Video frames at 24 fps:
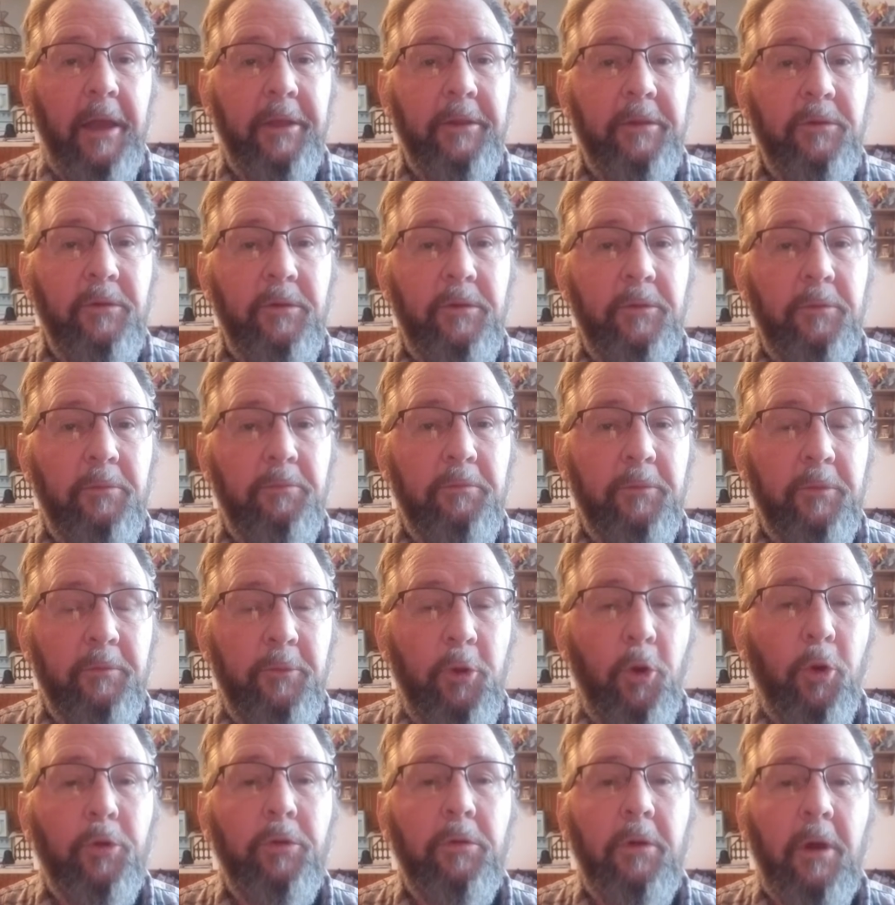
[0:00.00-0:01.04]
you
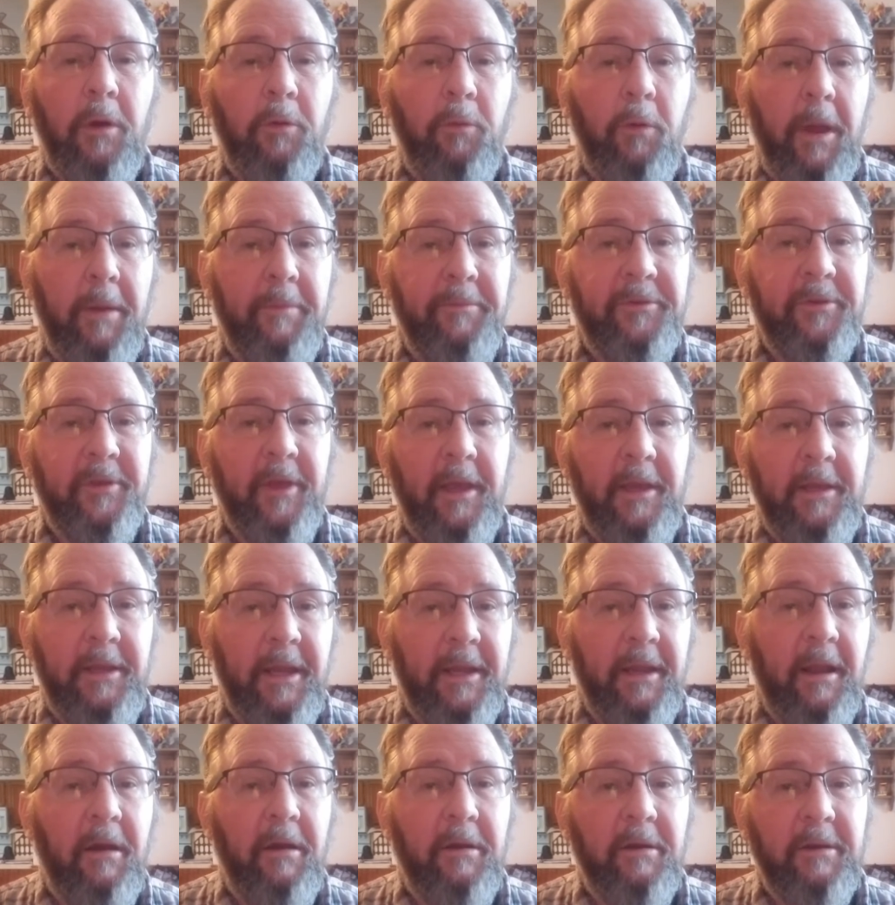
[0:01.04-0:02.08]
go to our website
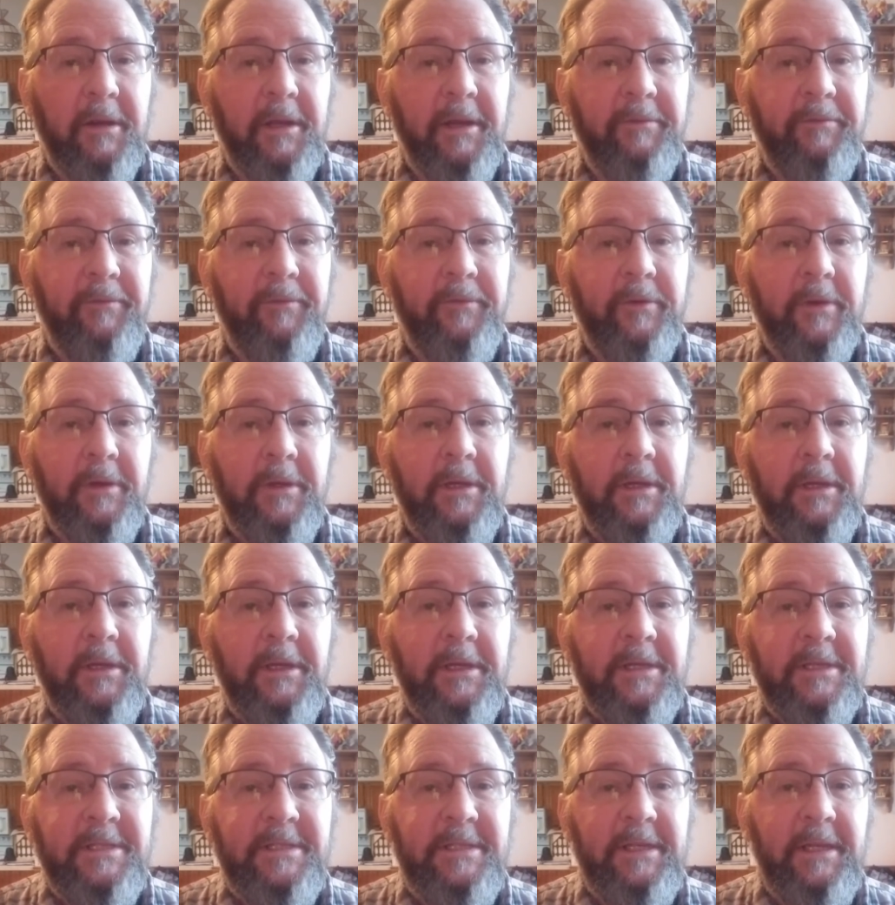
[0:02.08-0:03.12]
at
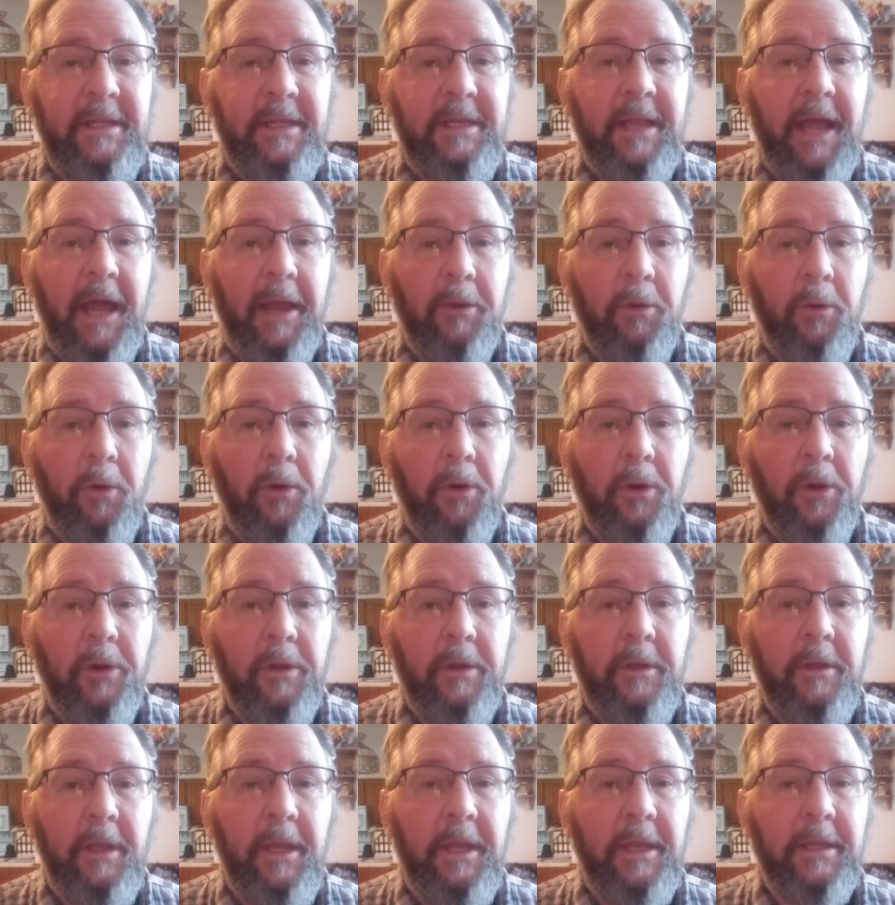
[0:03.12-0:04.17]

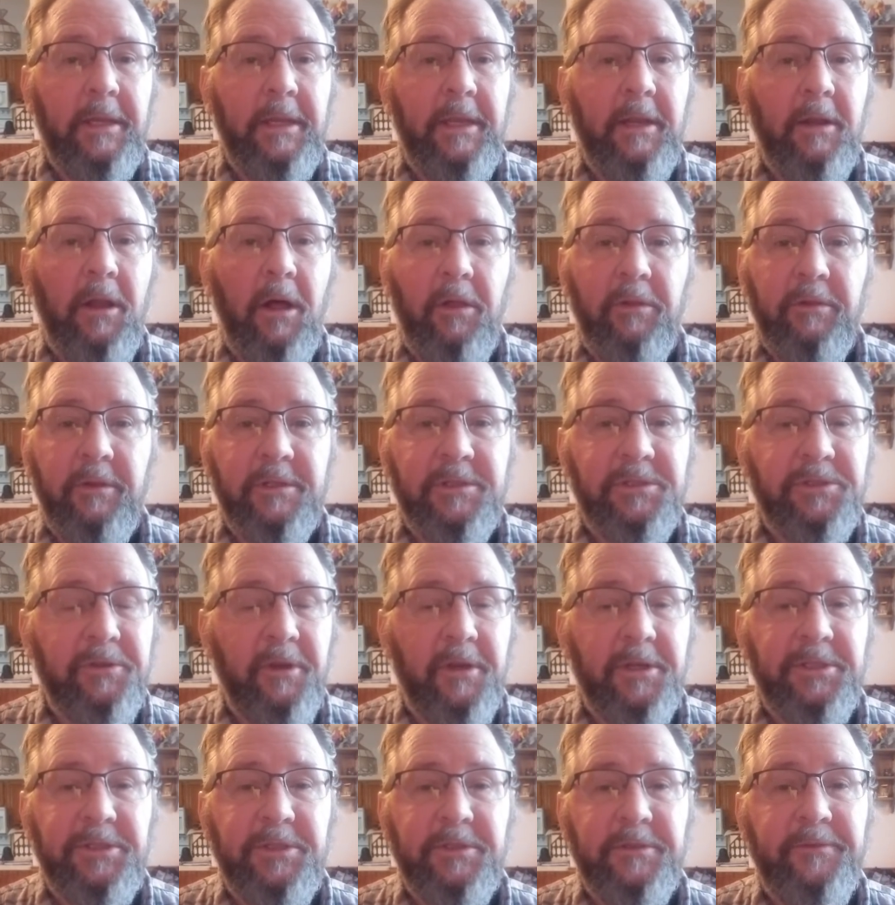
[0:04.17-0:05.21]
rfcity.org and get all the
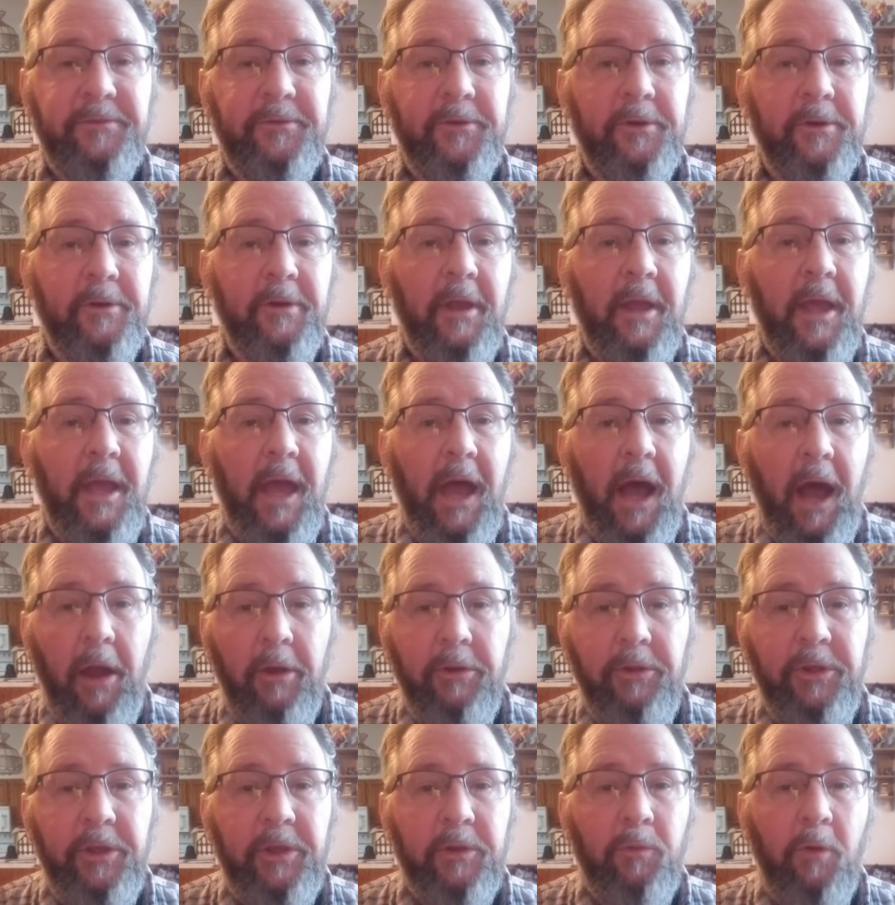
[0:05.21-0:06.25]
instructions for how
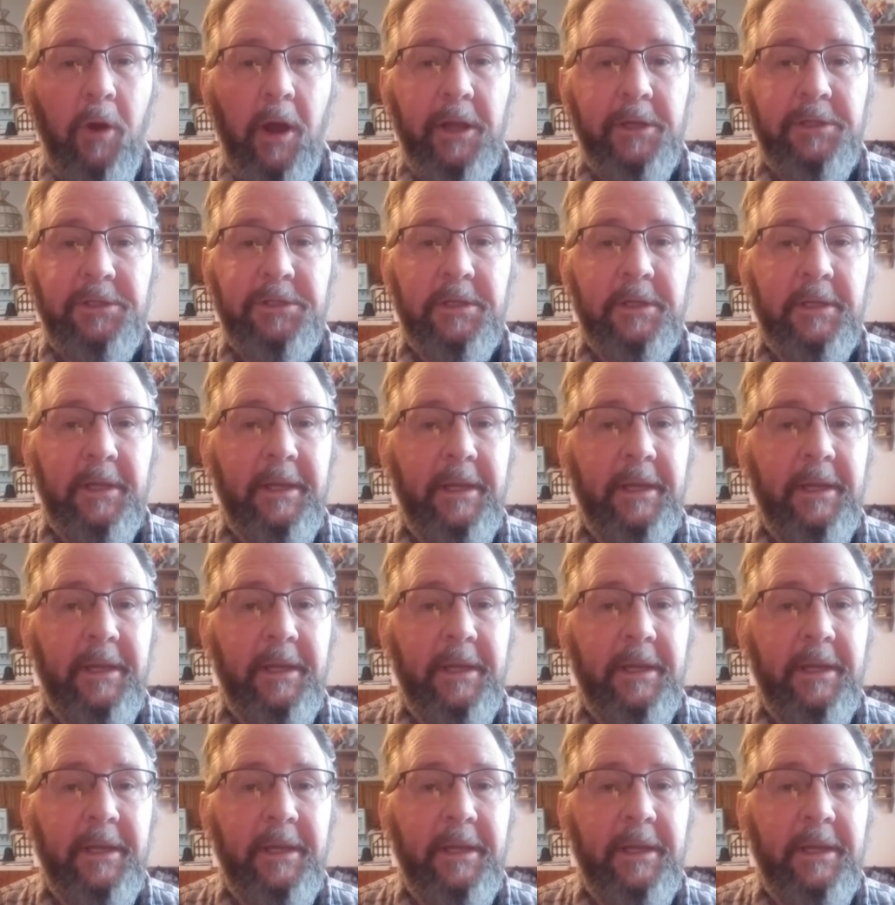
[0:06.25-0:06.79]
you can watch it.